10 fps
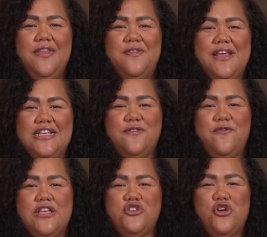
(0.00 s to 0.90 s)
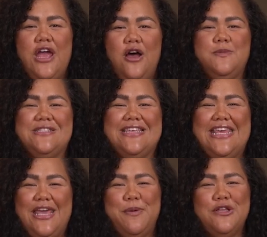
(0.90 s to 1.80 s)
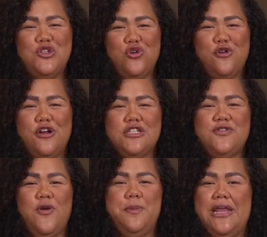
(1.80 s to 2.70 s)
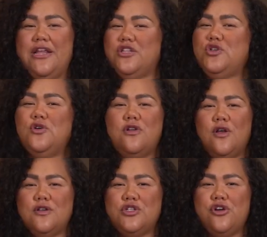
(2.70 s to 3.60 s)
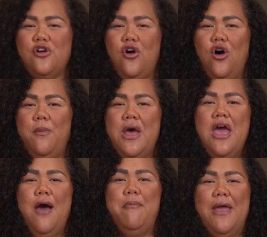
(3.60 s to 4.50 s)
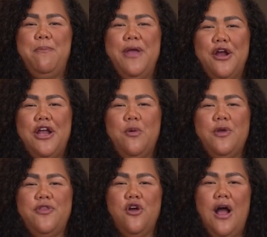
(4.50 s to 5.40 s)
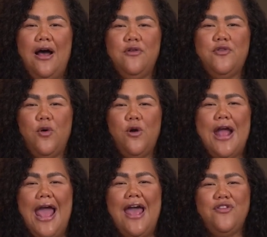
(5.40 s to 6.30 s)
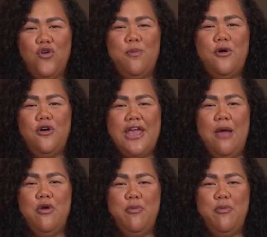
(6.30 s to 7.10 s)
This feature helps keep intruders from getting too close to your home by pairing with your outdoor and doorbell camera